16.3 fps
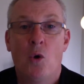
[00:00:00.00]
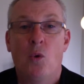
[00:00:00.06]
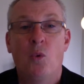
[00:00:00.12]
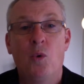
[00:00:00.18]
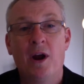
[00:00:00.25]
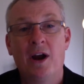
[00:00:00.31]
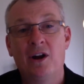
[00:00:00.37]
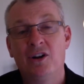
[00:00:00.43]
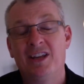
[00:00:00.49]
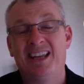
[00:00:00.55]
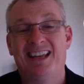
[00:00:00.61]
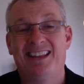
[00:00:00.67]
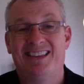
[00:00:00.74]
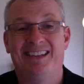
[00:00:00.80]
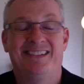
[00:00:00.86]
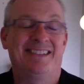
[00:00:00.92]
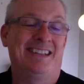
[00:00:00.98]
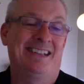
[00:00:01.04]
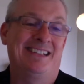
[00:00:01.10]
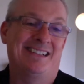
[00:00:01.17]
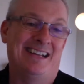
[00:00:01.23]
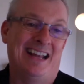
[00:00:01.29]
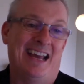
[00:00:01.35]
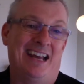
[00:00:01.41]
where to get these
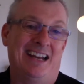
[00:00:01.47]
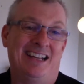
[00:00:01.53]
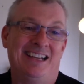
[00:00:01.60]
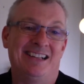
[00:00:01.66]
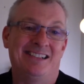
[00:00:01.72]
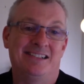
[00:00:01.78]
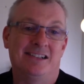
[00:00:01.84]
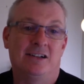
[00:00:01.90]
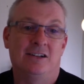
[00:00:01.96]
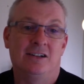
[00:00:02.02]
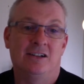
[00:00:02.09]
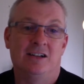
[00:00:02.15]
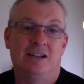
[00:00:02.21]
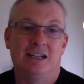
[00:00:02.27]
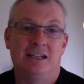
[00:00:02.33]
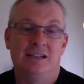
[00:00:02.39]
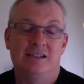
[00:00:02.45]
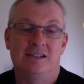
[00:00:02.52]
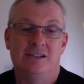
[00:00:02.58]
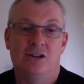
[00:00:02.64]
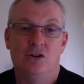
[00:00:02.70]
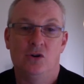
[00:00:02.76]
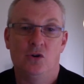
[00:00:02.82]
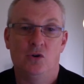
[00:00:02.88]
things and how to get started on it.
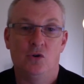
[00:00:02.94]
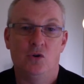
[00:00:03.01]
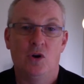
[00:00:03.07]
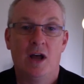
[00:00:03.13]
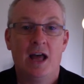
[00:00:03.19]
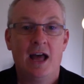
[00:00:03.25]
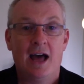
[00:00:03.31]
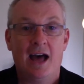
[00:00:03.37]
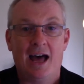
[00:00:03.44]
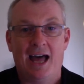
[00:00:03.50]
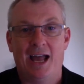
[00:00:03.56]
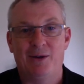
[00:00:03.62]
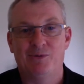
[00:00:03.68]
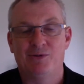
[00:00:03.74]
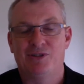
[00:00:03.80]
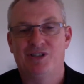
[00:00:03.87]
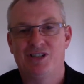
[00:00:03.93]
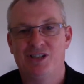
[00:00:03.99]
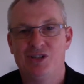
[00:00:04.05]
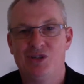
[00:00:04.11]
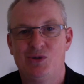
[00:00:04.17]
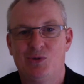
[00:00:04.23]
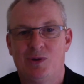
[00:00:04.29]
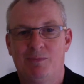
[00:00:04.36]
So I will see
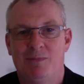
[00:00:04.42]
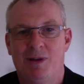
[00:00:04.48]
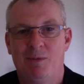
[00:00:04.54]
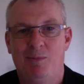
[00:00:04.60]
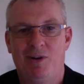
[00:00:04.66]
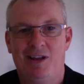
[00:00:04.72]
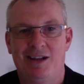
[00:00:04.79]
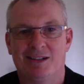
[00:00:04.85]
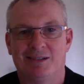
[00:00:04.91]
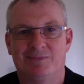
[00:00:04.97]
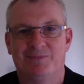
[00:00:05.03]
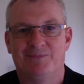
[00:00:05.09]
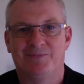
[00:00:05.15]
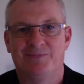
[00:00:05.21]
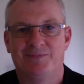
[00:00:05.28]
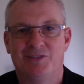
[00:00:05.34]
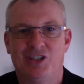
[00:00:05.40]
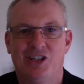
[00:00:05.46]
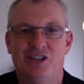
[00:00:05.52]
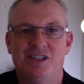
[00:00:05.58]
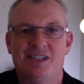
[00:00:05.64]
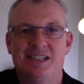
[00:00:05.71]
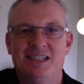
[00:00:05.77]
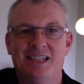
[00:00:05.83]
you on my blog.
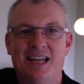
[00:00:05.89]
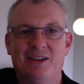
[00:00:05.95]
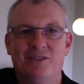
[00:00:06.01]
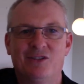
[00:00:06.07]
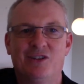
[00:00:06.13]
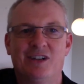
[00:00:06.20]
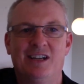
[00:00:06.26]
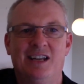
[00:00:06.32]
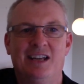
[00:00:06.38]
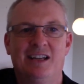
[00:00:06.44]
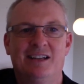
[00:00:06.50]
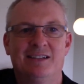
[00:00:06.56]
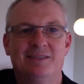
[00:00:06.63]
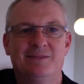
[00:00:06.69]
Cheers. Have a great day.